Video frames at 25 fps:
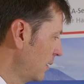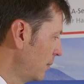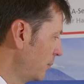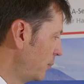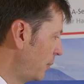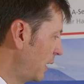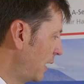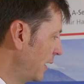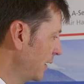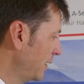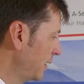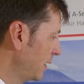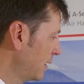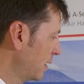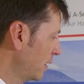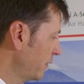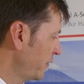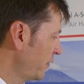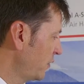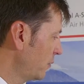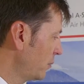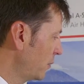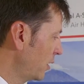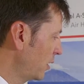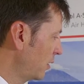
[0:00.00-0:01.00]
by the
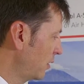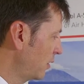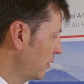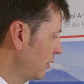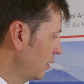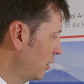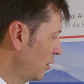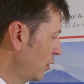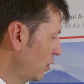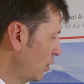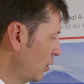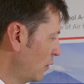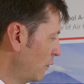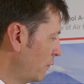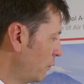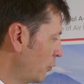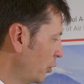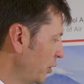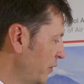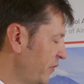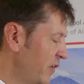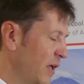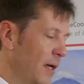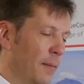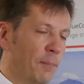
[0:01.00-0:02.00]
customer. For
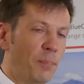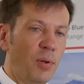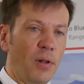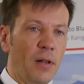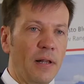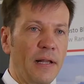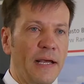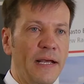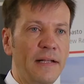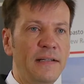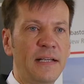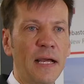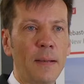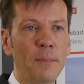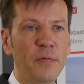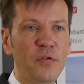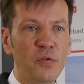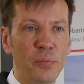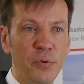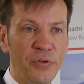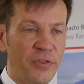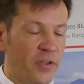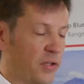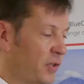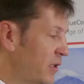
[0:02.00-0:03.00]
example, it comes
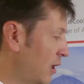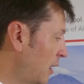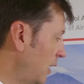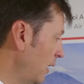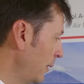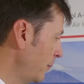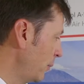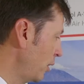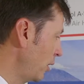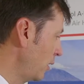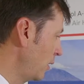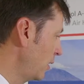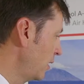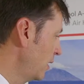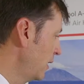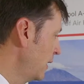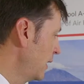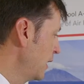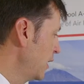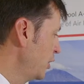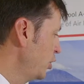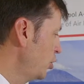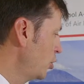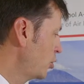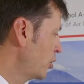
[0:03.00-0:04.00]
with a timer.
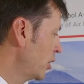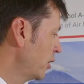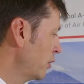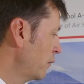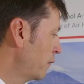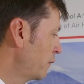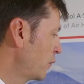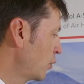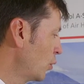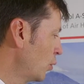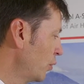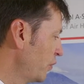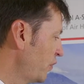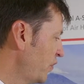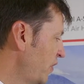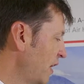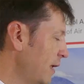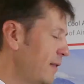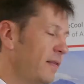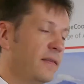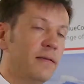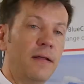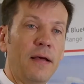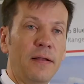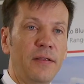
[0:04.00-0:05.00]
You can of course
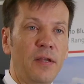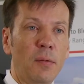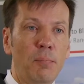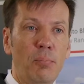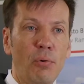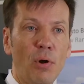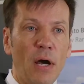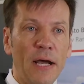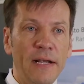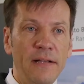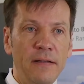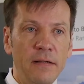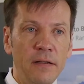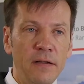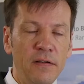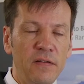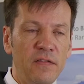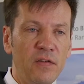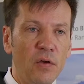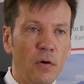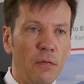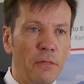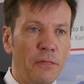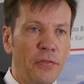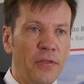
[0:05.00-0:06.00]
set the
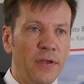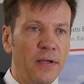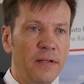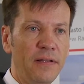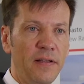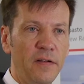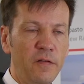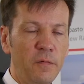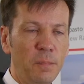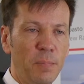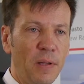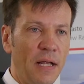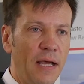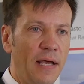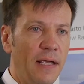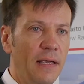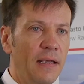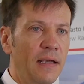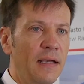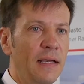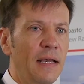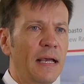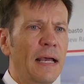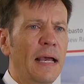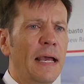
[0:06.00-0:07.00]
brightness of the display.
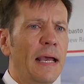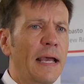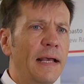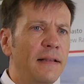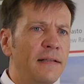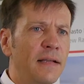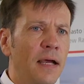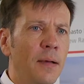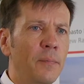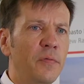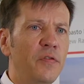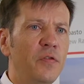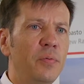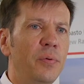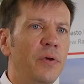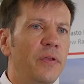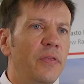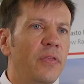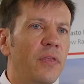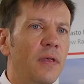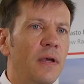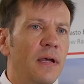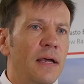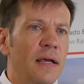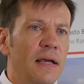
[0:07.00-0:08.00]
It comes
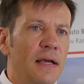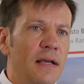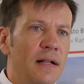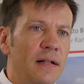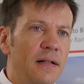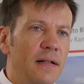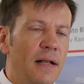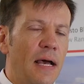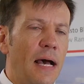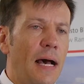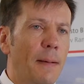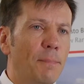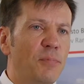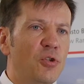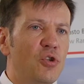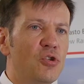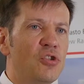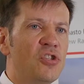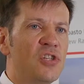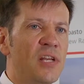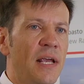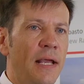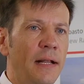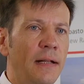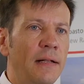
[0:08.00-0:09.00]
with up to
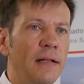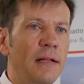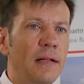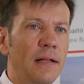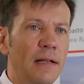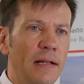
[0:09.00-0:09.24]
10